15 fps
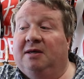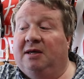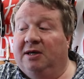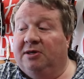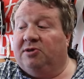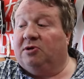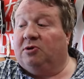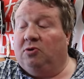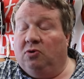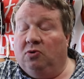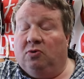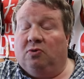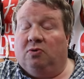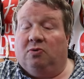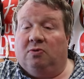It's a
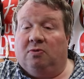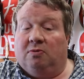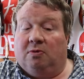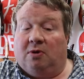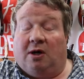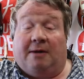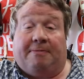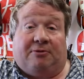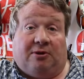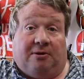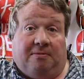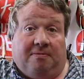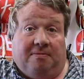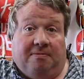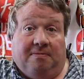cool option.